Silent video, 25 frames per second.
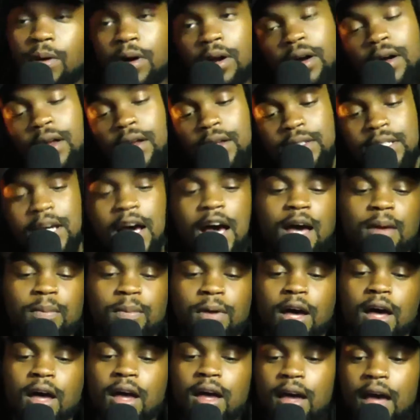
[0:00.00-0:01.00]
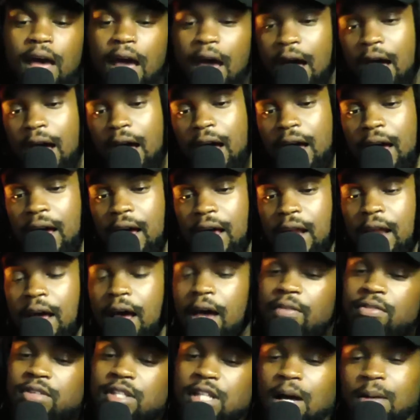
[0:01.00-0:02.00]
the time, and
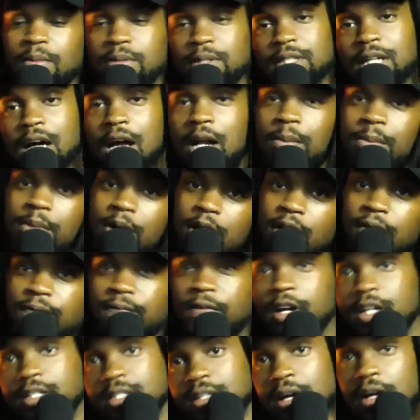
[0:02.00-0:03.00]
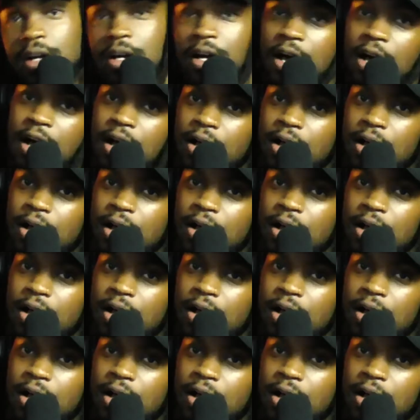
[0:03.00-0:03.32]
every time it's got a big phrase that called.